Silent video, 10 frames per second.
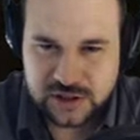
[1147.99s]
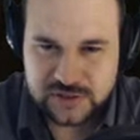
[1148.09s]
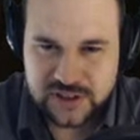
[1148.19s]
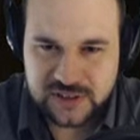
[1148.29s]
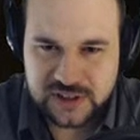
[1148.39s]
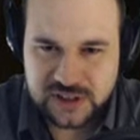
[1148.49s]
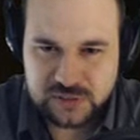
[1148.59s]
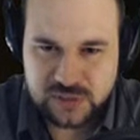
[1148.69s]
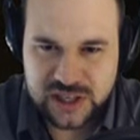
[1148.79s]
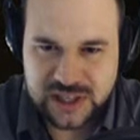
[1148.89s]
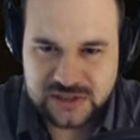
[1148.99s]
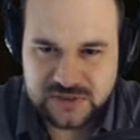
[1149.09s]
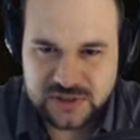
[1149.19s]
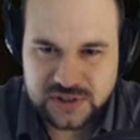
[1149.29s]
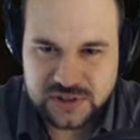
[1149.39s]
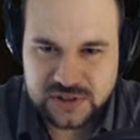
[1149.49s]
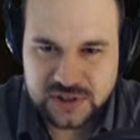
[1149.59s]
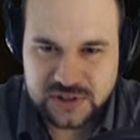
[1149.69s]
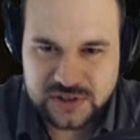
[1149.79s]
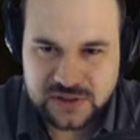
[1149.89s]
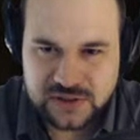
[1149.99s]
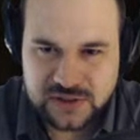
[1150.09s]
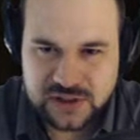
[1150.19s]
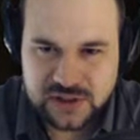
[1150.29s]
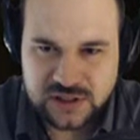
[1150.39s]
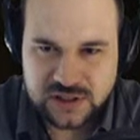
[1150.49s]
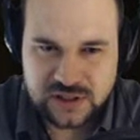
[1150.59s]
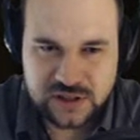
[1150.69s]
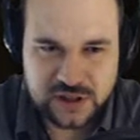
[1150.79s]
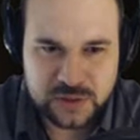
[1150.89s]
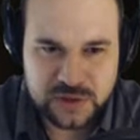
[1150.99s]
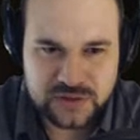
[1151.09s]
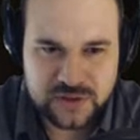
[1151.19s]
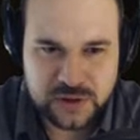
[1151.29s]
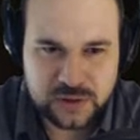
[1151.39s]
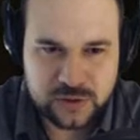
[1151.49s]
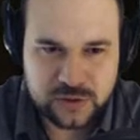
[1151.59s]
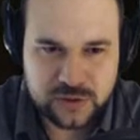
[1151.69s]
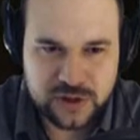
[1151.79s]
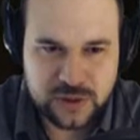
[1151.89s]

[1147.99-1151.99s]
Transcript: of the invasion plans of Castine and the Army of the North.